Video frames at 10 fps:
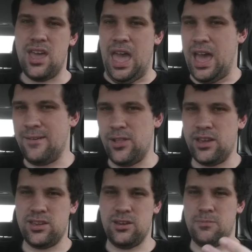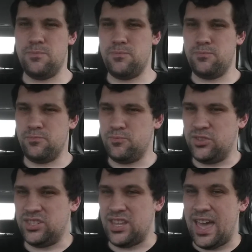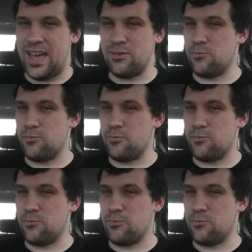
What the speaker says: have like a sad